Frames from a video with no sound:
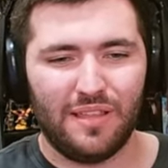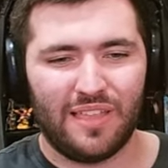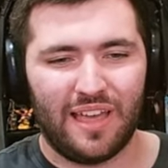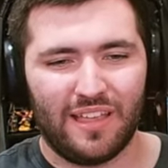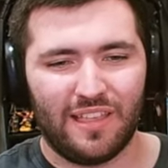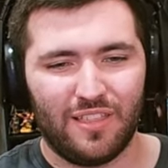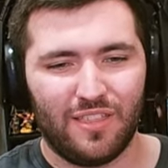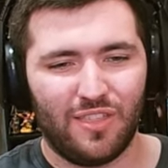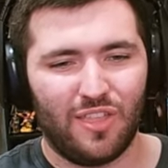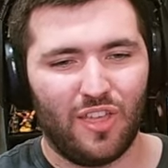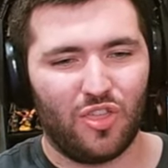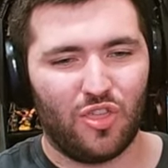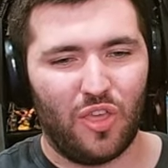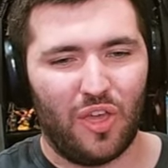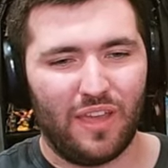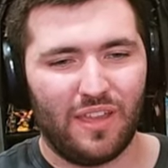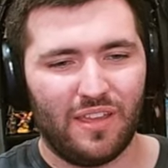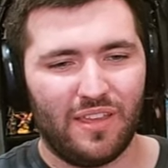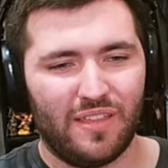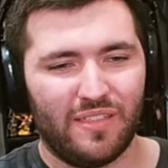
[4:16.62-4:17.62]
that the
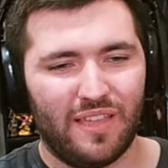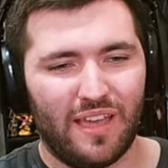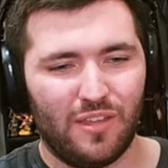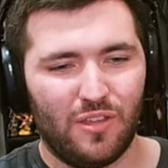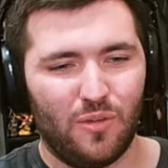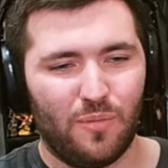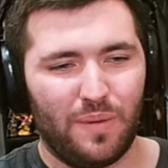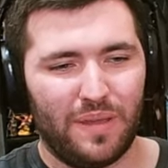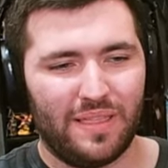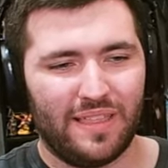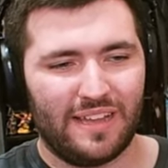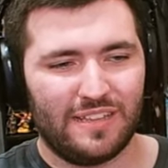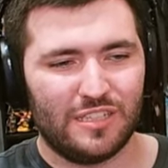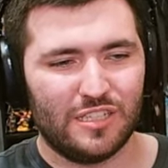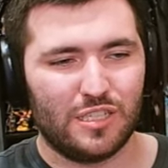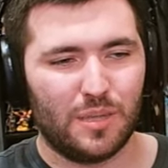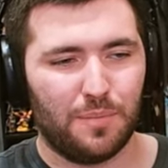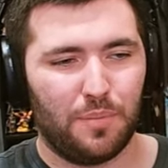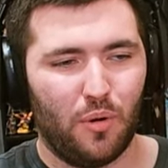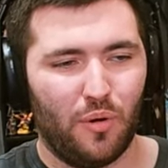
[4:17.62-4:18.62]
thing that you've been like
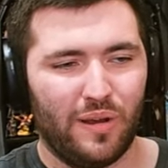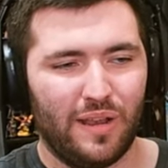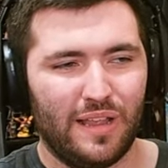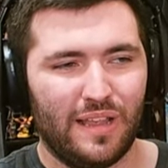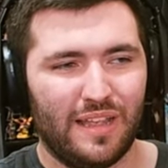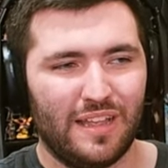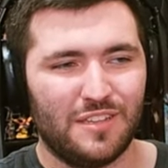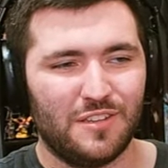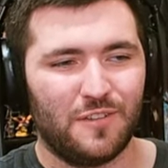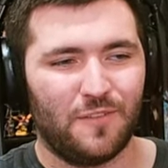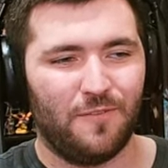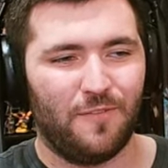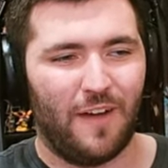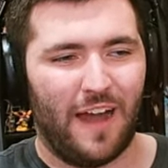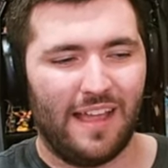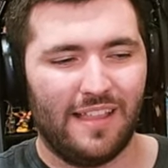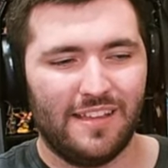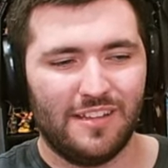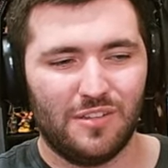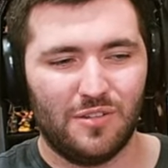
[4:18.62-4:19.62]
disappointed in is
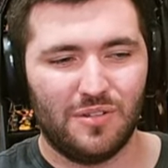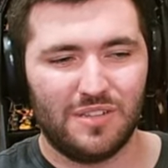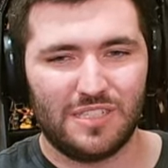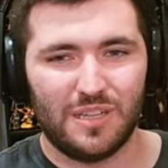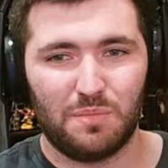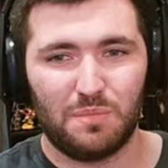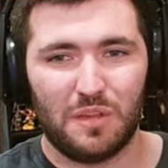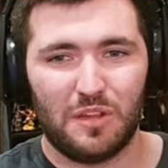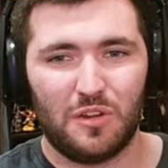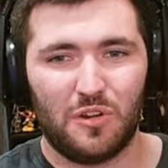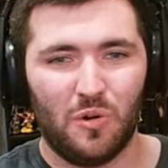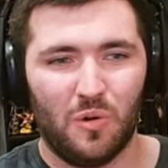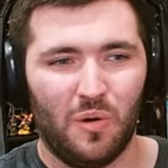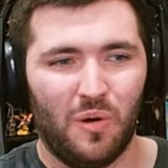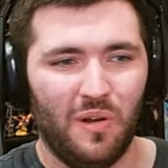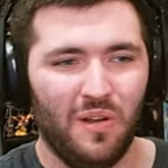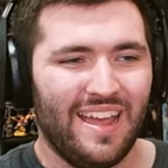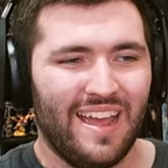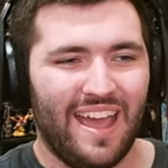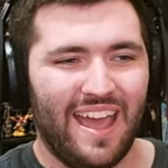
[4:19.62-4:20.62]
finally doing something
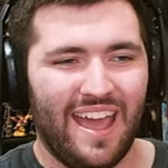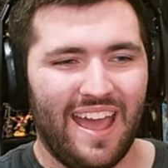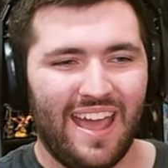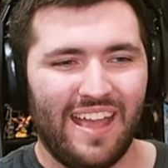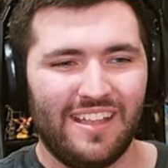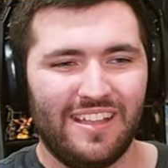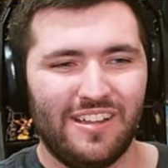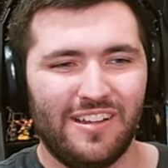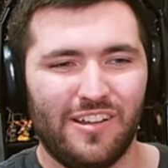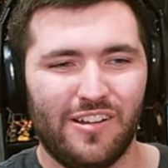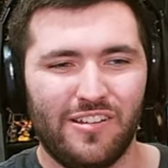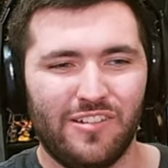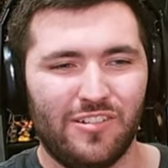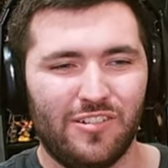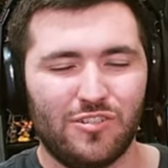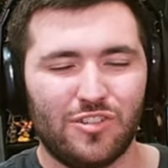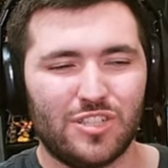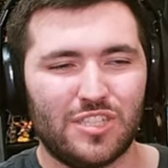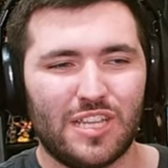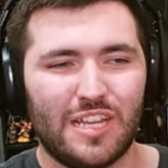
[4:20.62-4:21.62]
cool. And
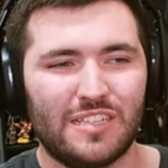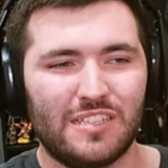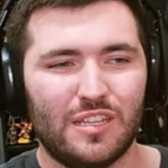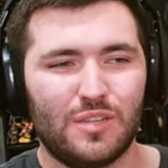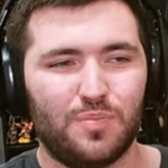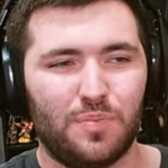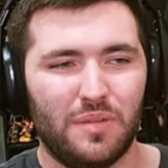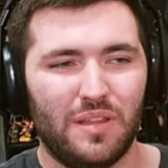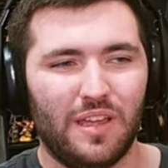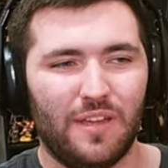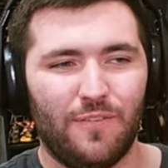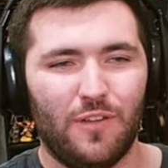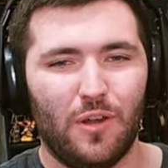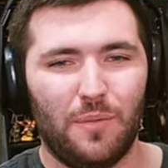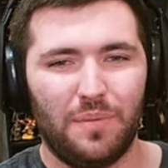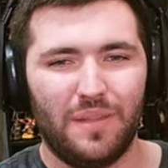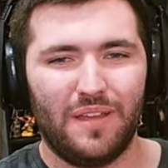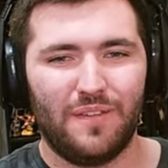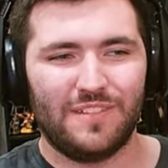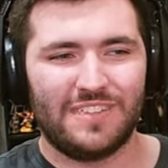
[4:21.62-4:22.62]
you're just in disbelief. You don't
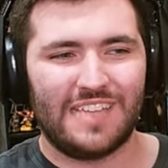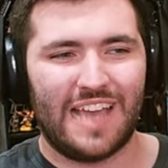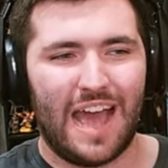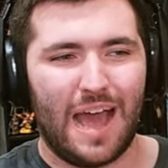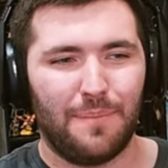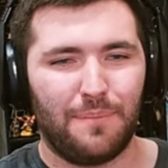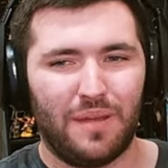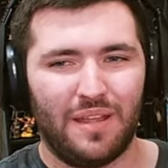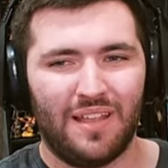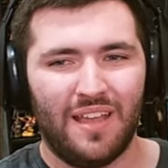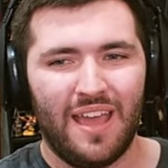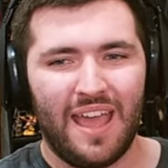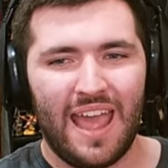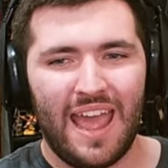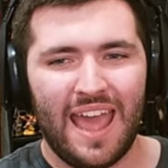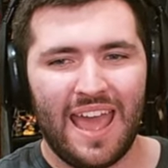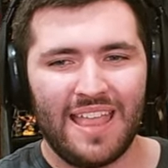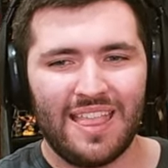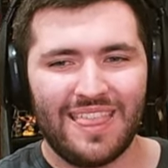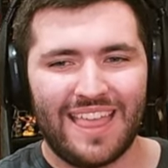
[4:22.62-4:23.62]
believe it's happened.
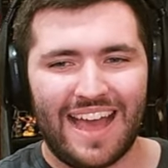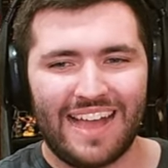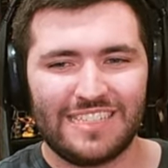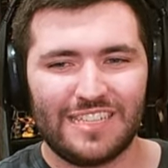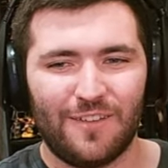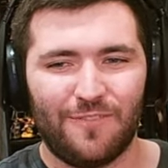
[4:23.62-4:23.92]
And that's a